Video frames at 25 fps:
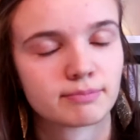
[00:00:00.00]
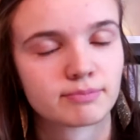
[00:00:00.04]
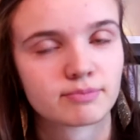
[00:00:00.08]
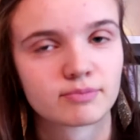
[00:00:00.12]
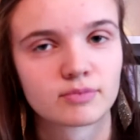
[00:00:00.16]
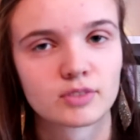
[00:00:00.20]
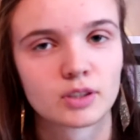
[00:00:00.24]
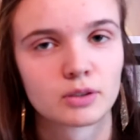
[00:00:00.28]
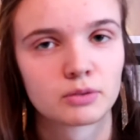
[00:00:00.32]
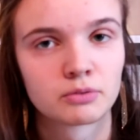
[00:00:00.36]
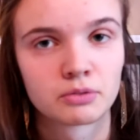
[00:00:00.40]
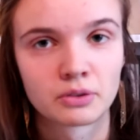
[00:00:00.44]

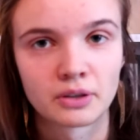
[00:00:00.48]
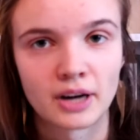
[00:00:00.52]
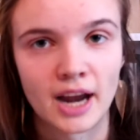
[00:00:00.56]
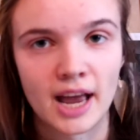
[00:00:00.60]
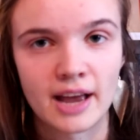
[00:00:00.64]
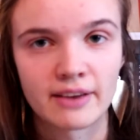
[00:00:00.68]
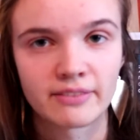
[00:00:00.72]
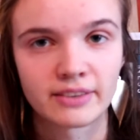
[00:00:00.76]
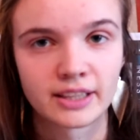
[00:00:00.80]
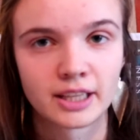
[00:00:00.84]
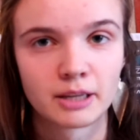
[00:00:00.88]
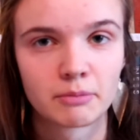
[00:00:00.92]
for
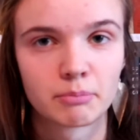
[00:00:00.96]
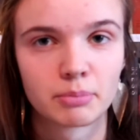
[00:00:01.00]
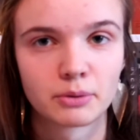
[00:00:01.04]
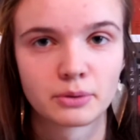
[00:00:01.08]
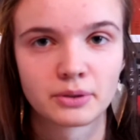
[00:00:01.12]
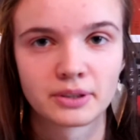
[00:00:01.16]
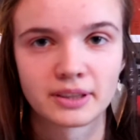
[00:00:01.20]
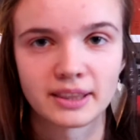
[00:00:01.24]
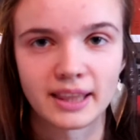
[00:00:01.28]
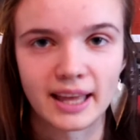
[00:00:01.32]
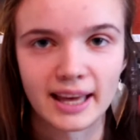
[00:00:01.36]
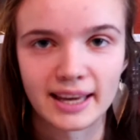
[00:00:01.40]
having a
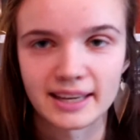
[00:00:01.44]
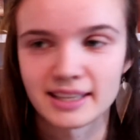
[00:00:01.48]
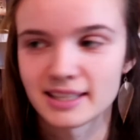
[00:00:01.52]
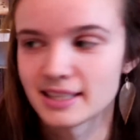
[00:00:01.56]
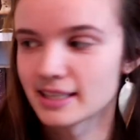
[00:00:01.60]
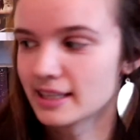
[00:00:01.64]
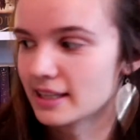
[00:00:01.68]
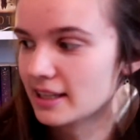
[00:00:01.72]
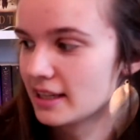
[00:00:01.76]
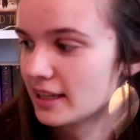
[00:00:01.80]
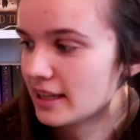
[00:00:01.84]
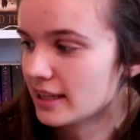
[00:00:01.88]
book that
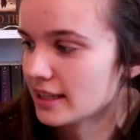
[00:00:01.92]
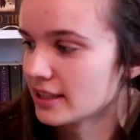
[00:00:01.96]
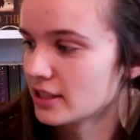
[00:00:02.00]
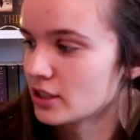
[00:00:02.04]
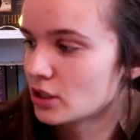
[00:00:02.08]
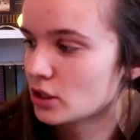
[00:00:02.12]
is